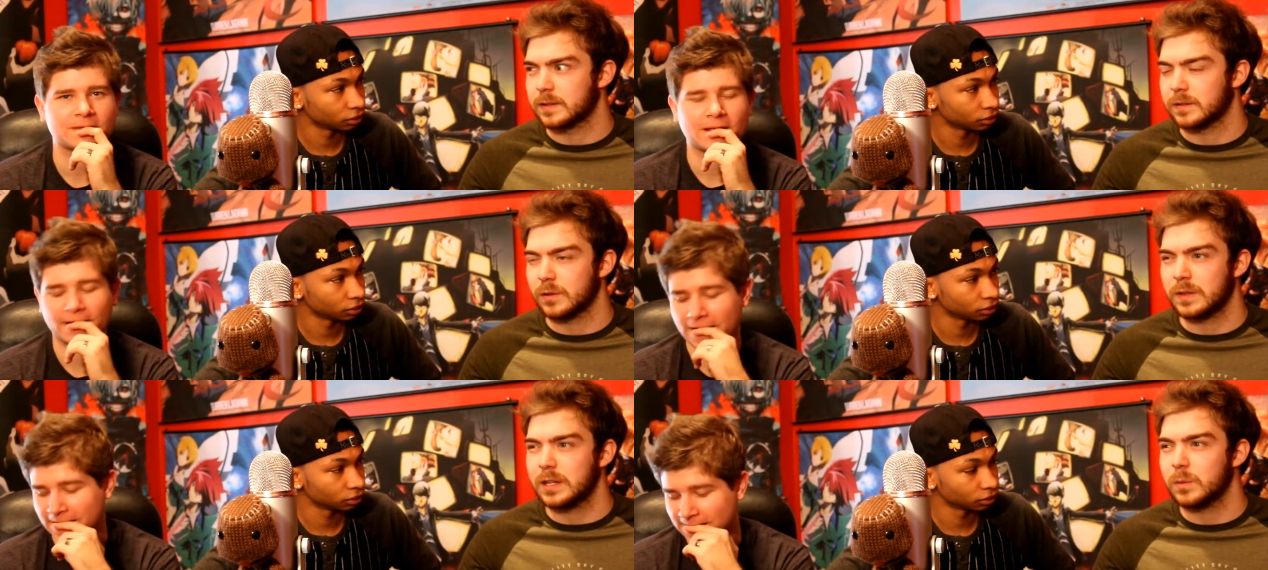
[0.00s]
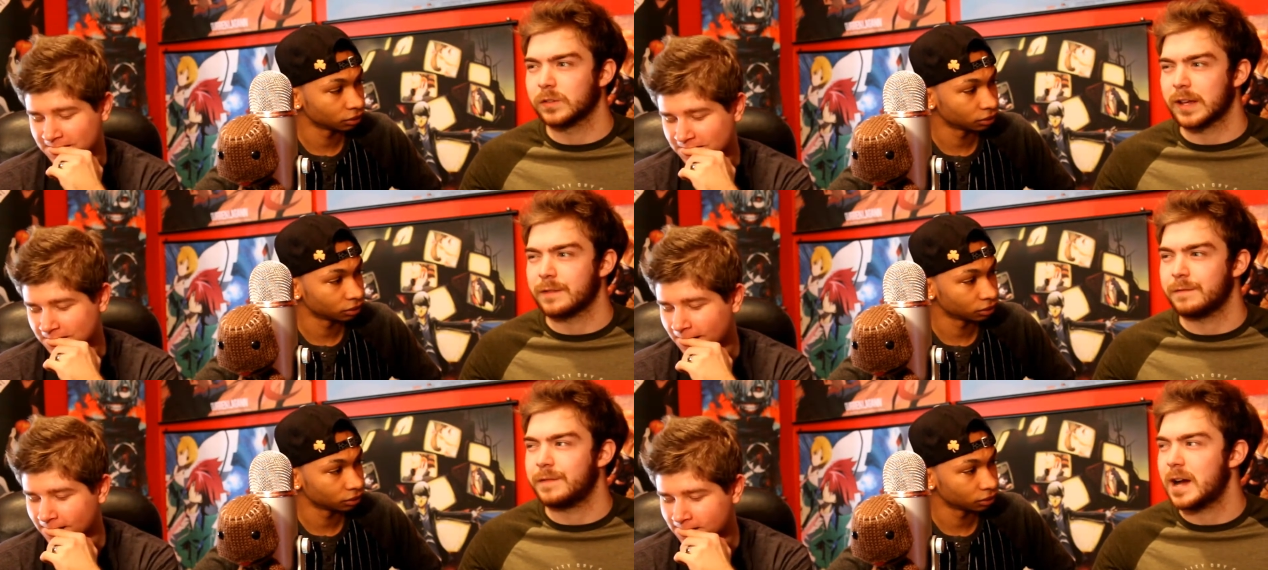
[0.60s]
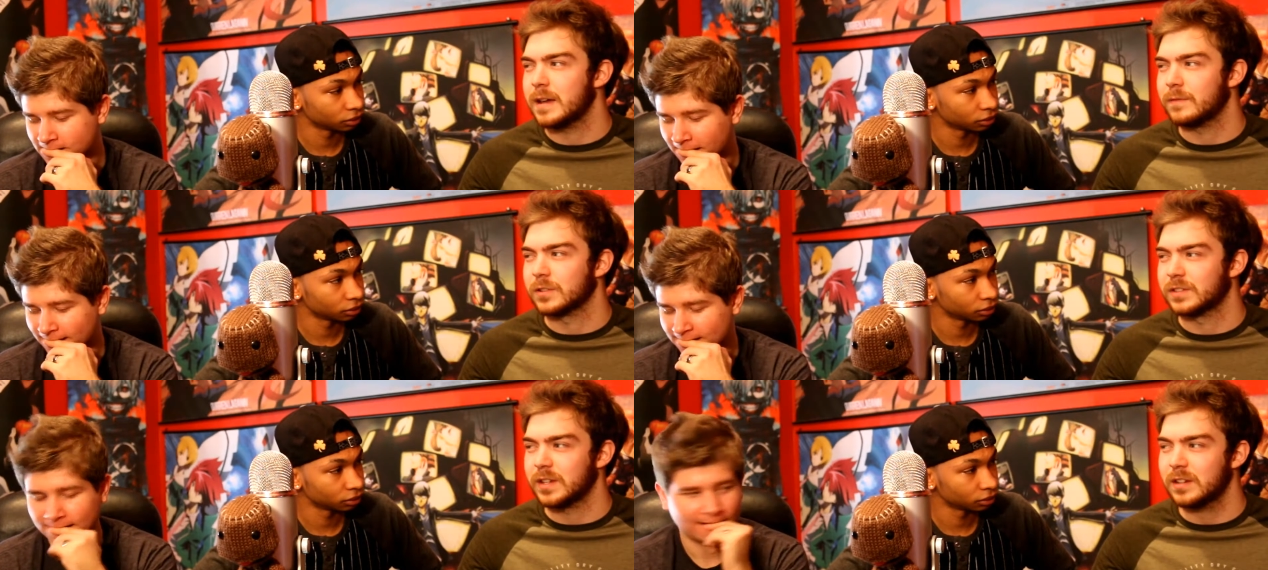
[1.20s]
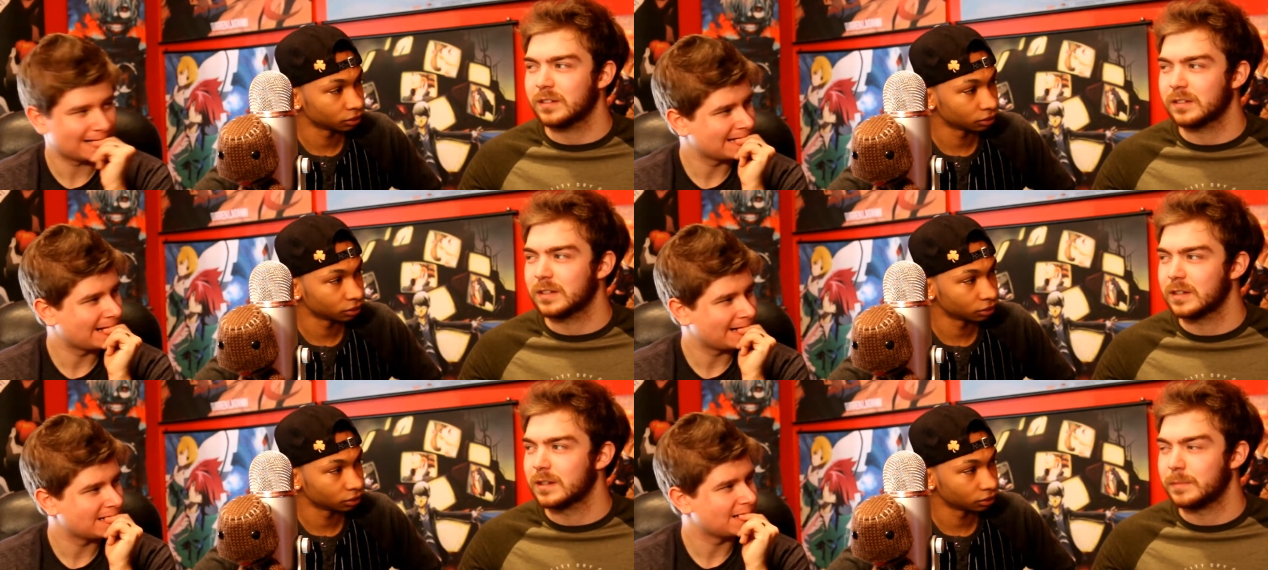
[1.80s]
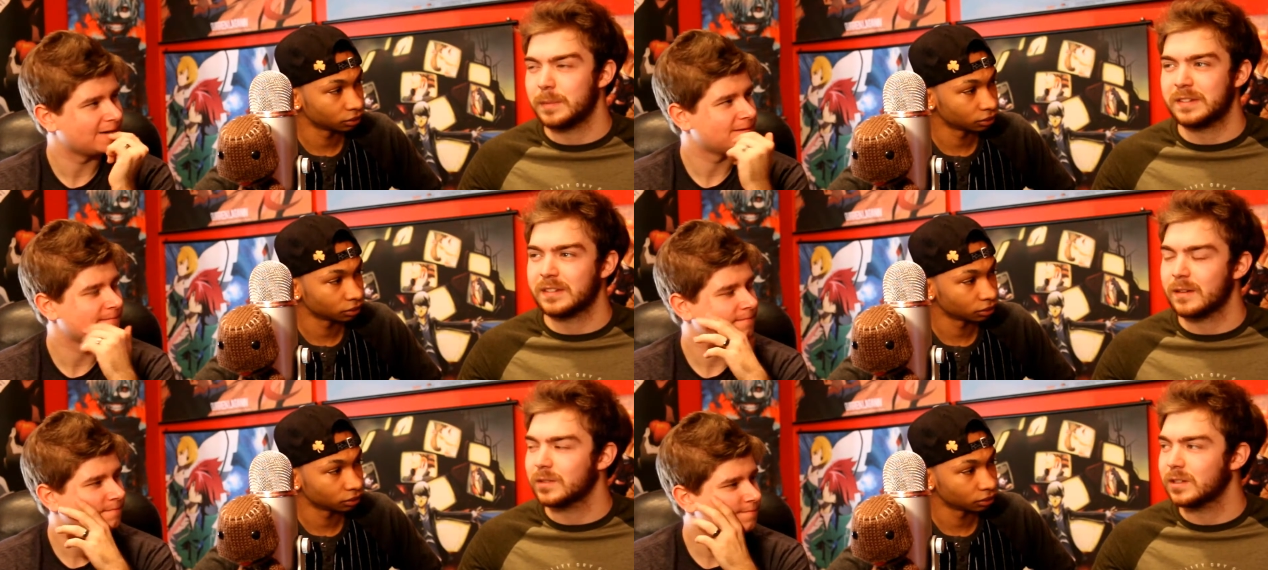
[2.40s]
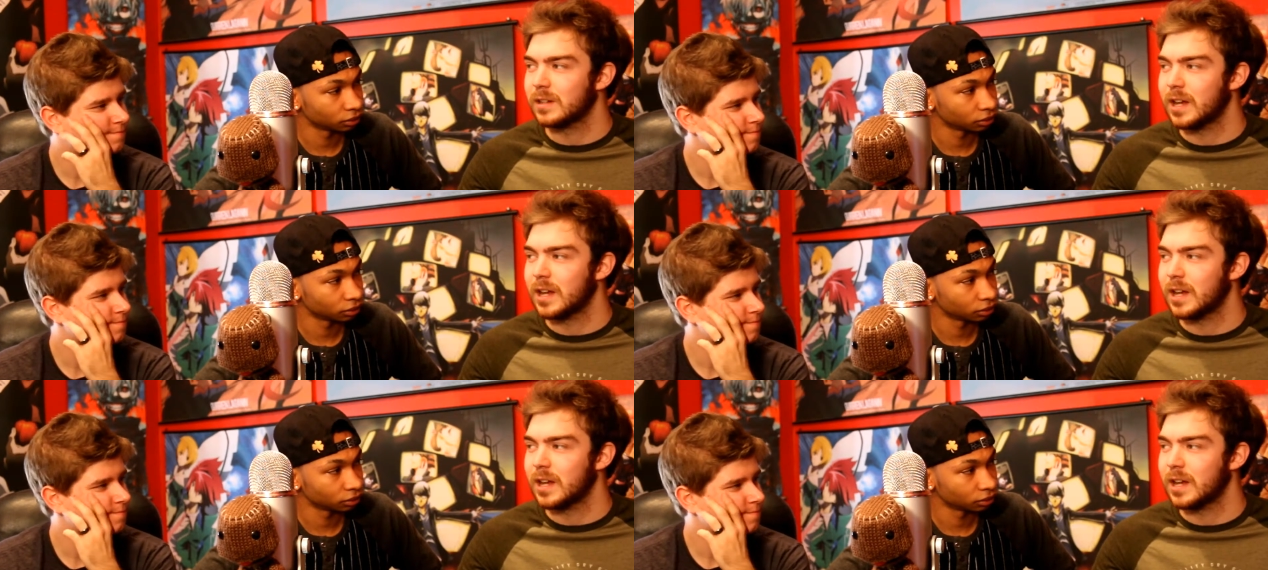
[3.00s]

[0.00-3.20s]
Speaker 1: I listened to. I think he was like five or six, maybe seven,